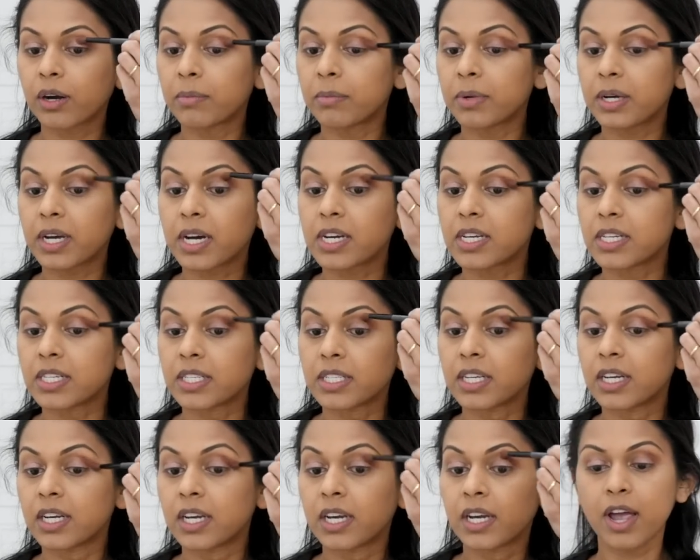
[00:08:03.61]
because
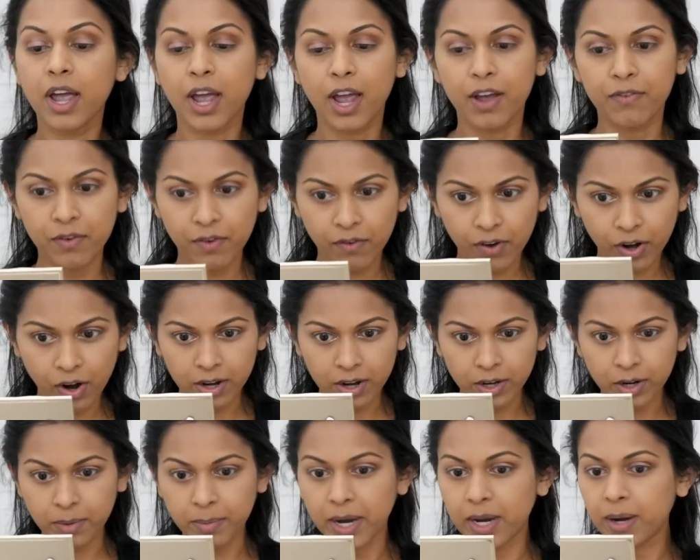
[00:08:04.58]
if you've ever
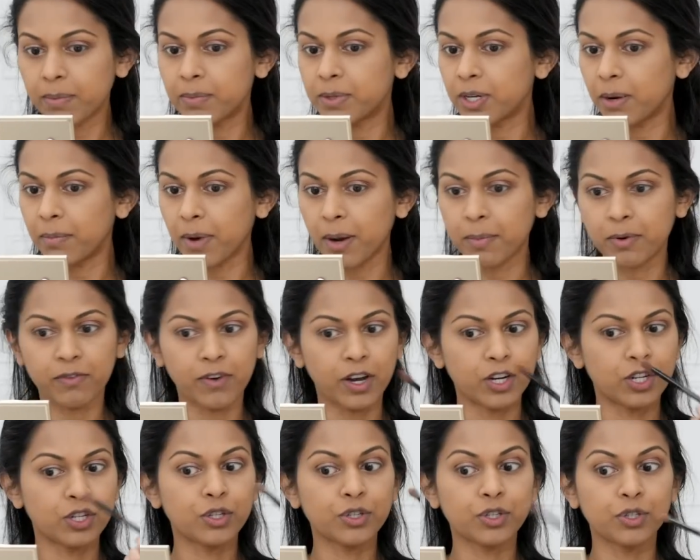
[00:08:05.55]
your makeup done by
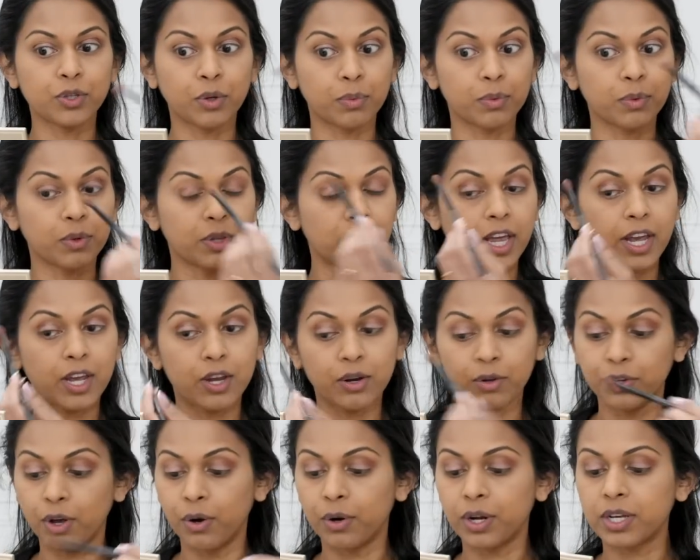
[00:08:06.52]
professionals, you'll
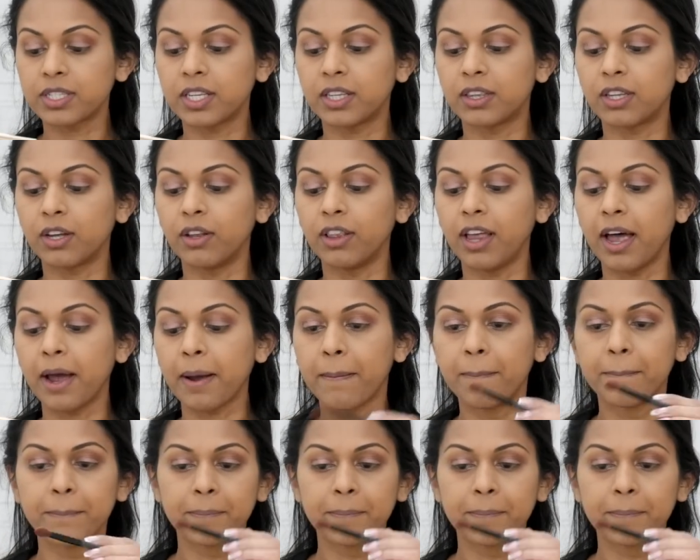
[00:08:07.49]
notice that they'll like